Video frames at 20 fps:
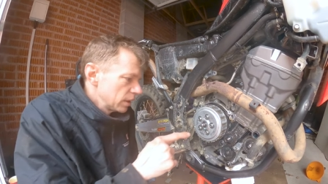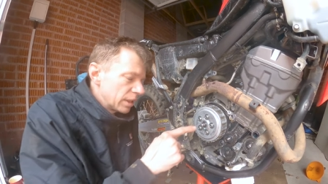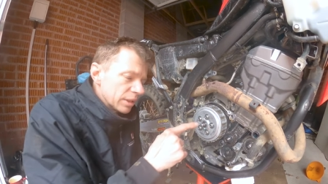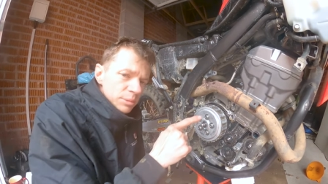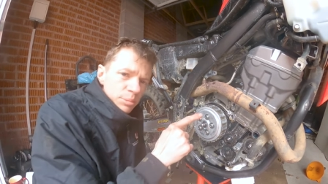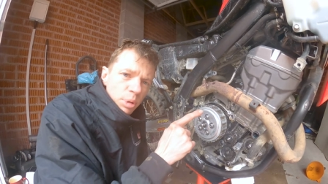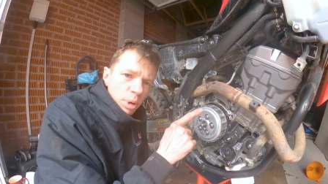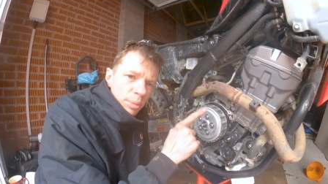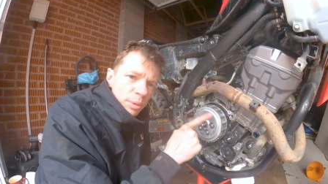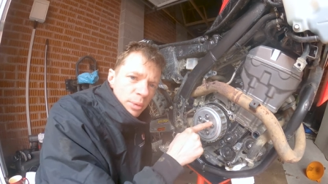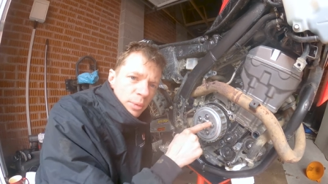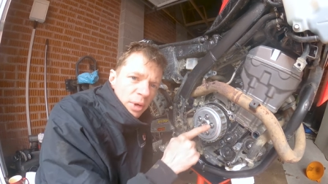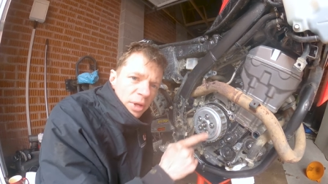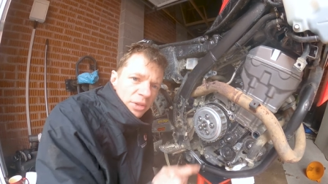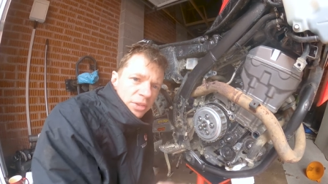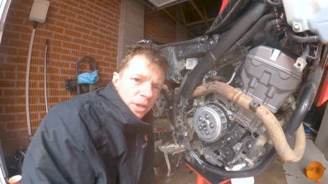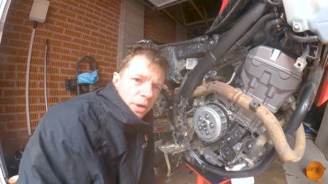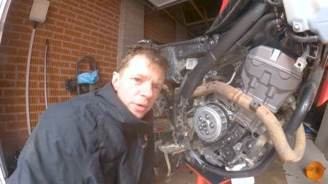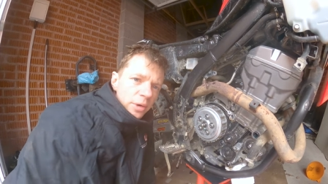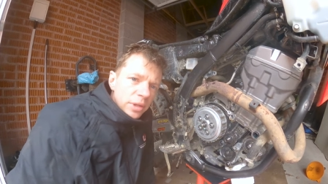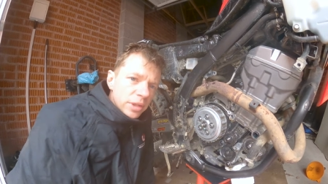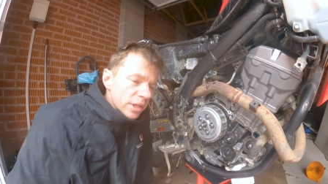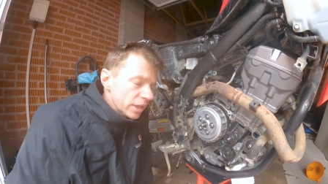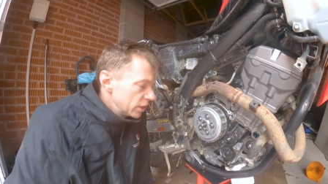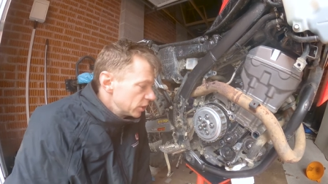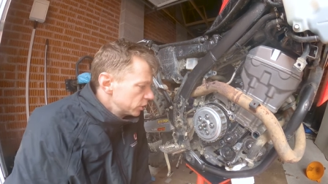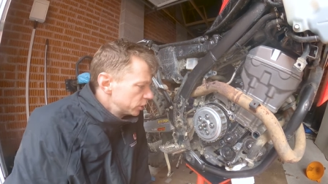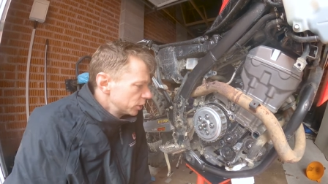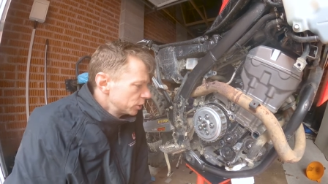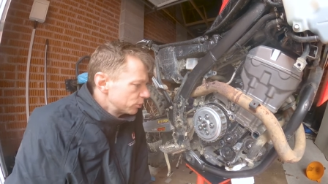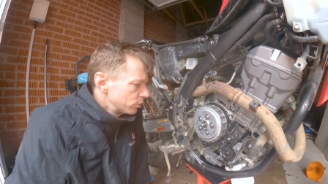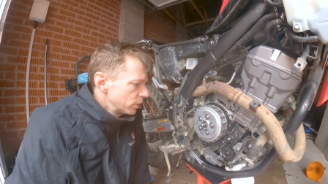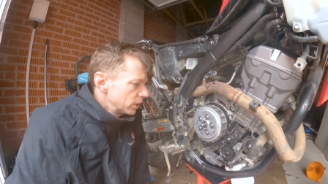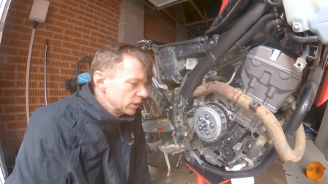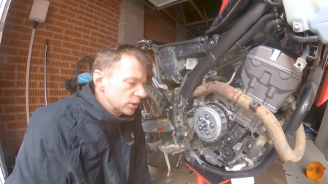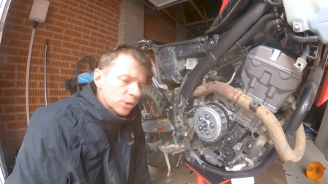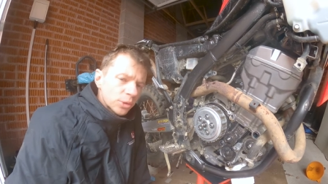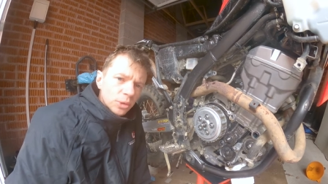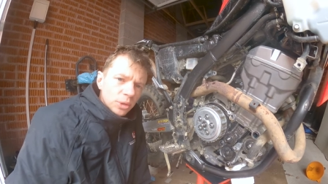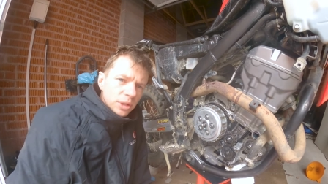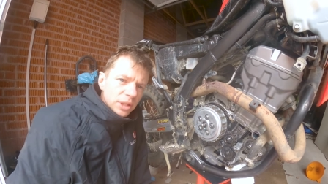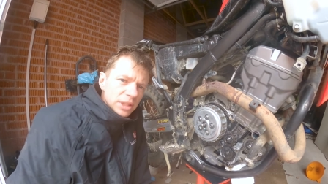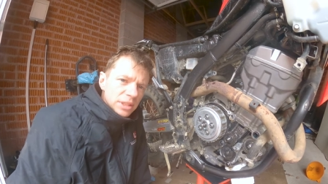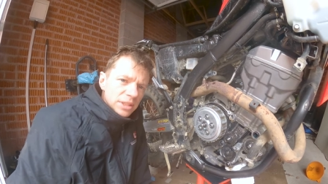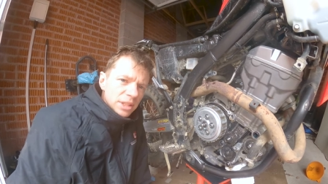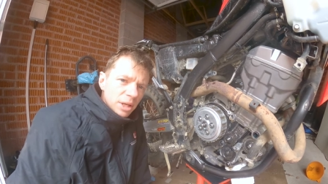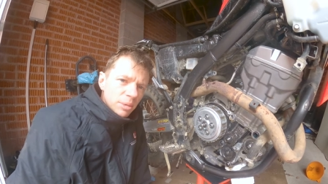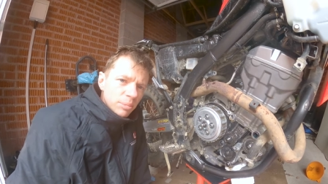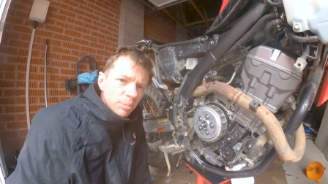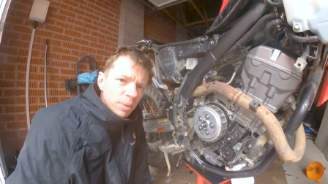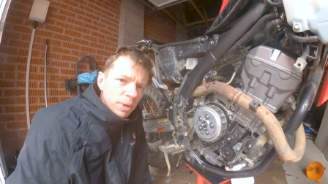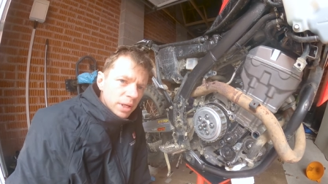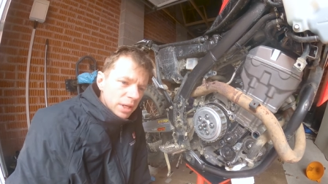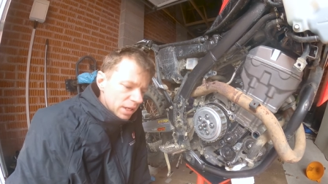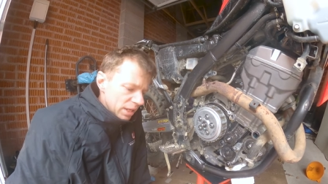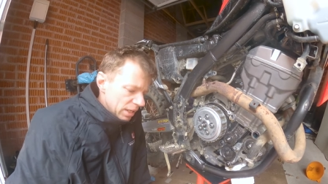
Now it's probably worth noting that you should really torque these up, but